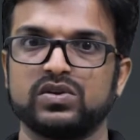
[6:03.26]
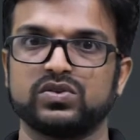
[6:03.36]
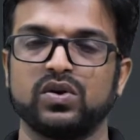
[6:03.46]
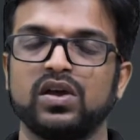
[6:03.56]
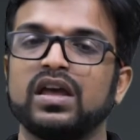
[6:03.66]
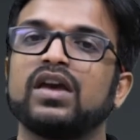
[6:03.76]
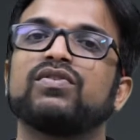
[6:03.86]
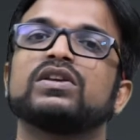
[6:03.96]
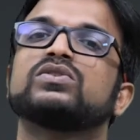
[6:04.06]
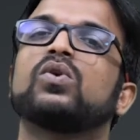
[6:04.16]
also if
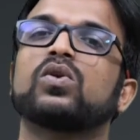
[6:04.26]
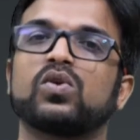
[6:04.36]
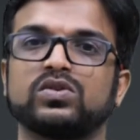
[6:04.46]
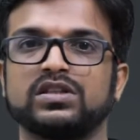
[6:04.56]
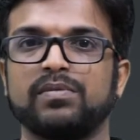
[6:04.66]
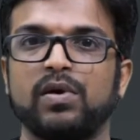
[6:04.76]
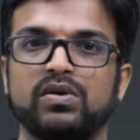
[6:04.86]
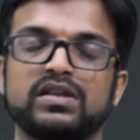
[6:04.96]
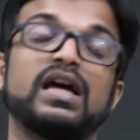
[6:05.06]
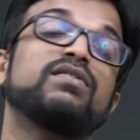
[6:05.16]
it is not crossing the
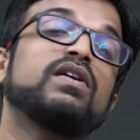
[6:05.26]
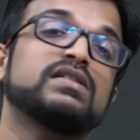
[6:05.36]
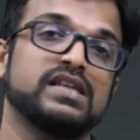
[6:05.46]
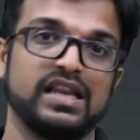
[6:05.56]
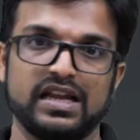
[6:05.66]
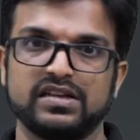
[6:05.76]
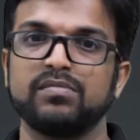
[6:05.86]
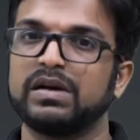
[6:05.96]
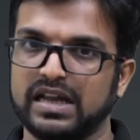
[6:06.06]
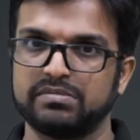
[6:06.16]
boundary. That we will see later,
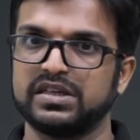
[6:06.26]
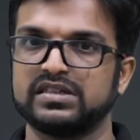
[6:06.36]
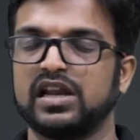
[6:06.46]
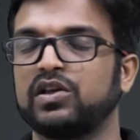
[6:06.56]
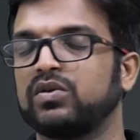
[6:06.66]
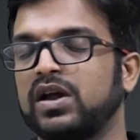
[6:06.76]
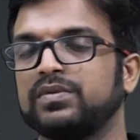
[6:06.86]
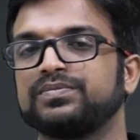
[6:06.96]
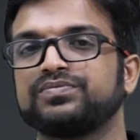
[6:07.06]
but I am just telling you now.